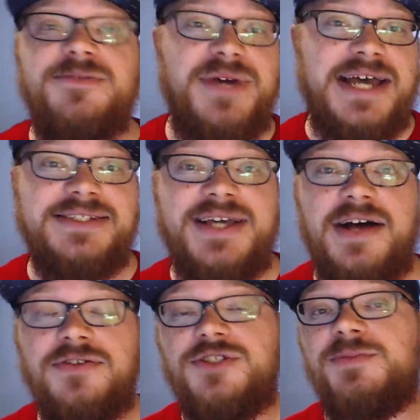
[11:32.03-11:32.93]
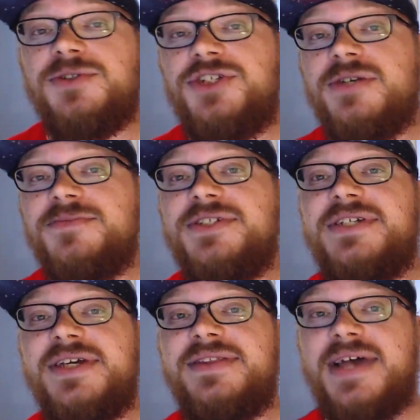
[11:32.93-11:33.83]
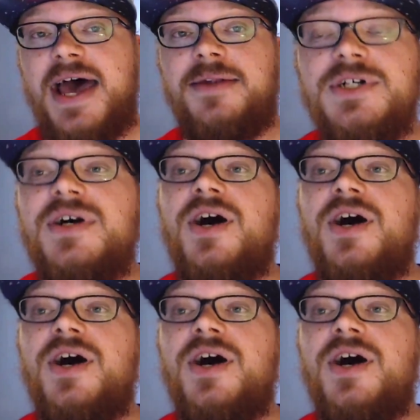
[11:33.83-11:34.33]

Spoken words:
pass eligible gyms to get that.